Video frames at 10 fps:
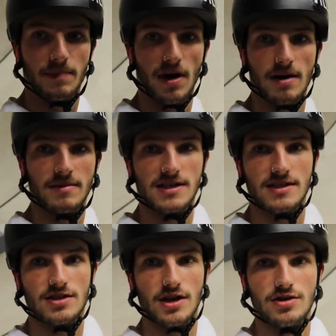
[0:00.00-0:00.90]
Behind me is
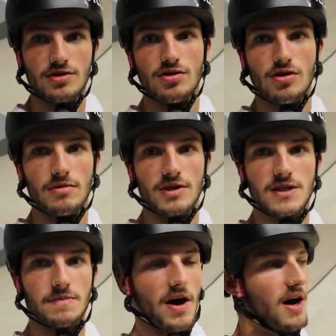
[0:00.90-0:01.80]
a ginormous
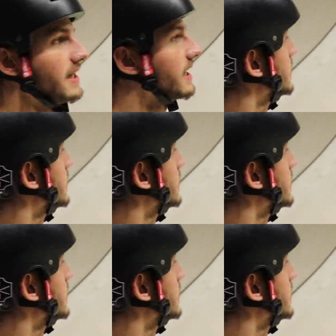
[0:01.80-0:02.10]
spine,